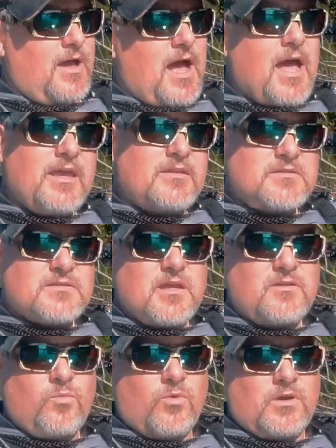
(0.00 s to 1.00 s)
I
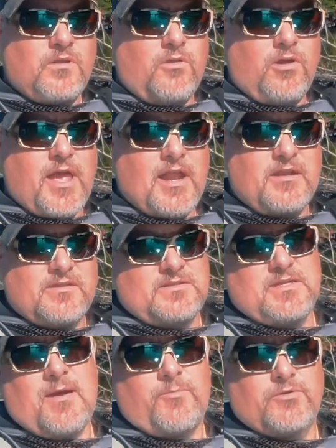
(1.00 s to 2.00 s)
instead want to look at it as
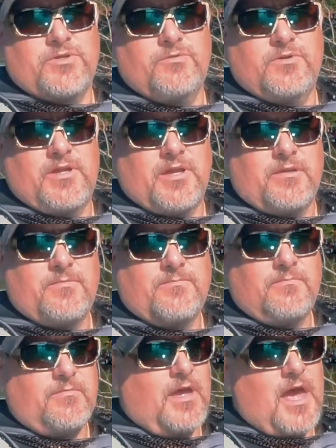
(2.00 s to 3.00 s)
an opportunity.
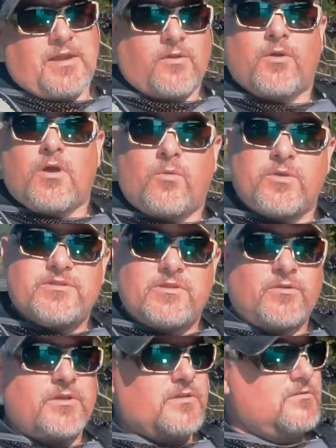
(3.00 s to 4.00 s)
I don't always
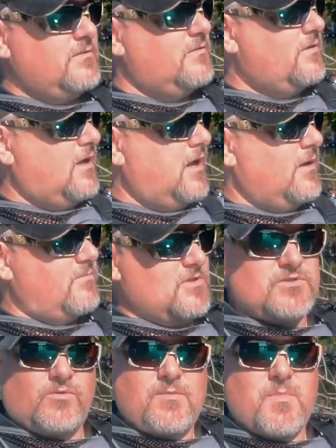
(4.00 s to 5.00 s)
do it.
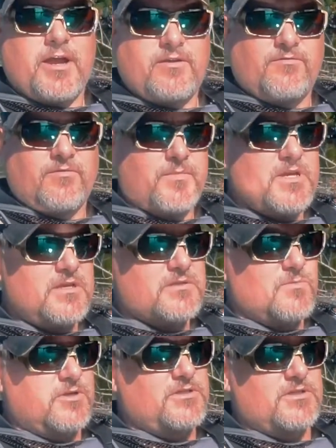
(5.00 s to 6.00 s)
There's a reminder for me as
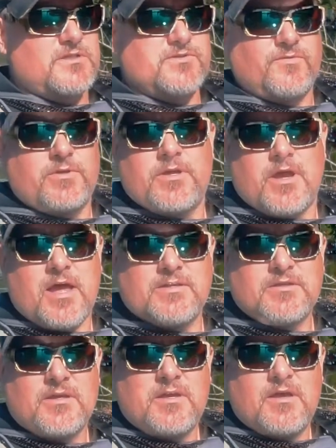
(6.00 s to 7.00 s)
much as it is for you guys.
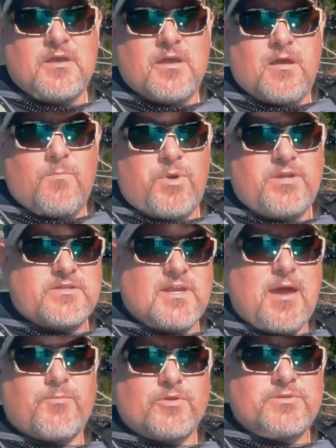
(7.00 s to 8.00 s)
But it's an
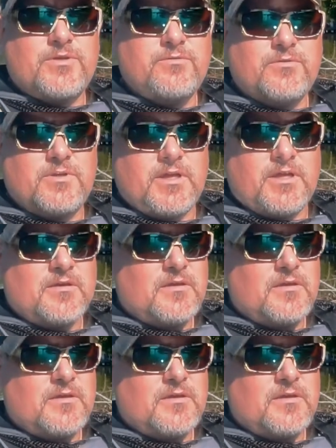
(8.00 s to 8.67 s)
opportunity.